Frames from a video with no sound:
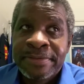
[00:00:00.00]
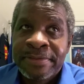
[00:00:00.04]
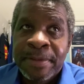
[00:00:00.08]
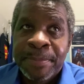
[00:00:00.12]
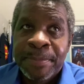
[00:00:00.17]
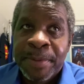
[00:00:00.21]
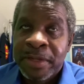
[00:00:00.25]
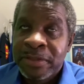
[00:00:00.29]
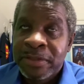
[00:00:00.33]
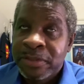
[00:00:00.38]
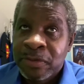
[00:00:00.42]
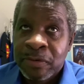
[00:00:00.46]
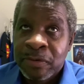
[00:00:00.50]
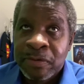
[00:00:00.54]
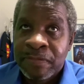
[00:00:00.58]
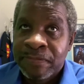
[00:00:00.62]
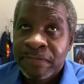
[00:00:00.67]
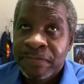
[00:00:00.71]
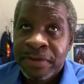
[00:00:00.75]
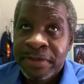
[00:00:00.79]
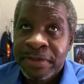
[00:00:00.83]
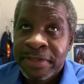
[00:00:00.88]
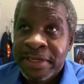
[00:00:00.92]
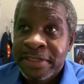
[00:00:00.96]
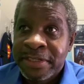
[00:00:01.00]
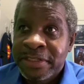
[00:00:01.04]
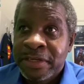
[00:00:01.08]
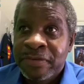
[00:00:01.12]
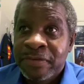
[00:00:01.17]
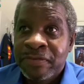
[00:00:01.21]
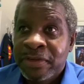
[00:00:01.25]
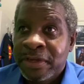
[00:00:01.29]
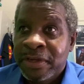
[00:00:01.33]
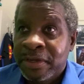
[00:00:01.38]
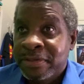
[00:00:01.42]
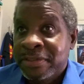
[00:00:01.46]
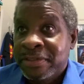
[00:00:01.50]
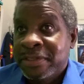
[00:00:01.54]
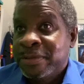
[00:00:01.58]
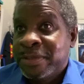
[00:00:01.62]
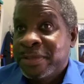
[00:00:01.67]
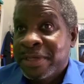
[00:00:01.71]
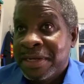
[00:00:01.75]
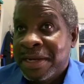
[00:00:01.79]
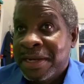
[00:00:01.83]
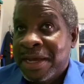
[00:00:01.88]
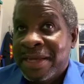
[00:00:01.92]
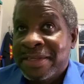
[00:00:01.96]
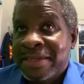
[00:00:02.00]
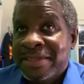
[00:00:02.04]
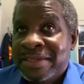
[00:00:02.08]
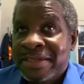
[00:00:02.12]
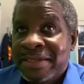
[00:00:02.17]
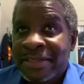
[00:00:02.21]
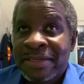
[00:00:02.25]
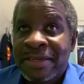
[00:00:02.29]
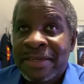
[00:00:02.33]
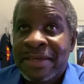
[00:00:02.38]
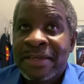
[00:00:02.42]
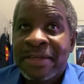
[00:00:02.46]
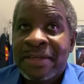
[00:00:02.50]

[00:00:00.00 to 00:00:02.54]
about Stormfront that she, you know, she was a Nazi.